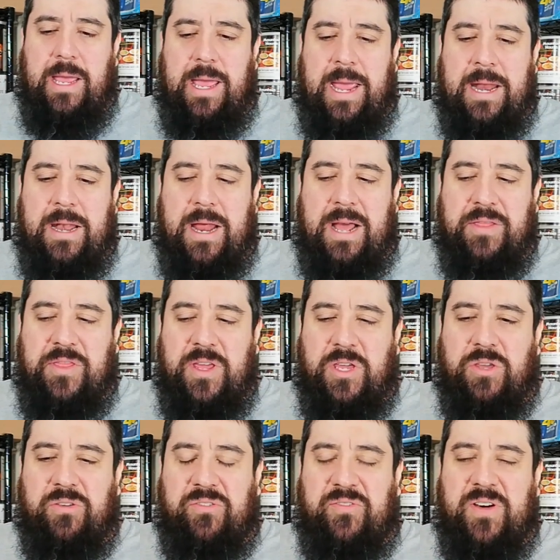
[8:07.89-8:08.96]
And I think
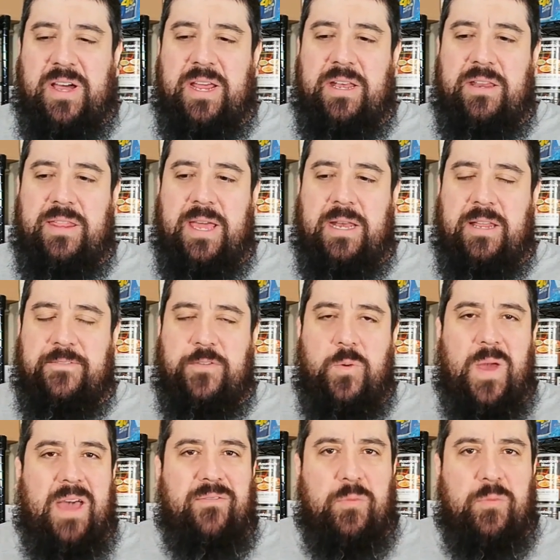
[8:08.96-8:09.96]
you'll find that if you have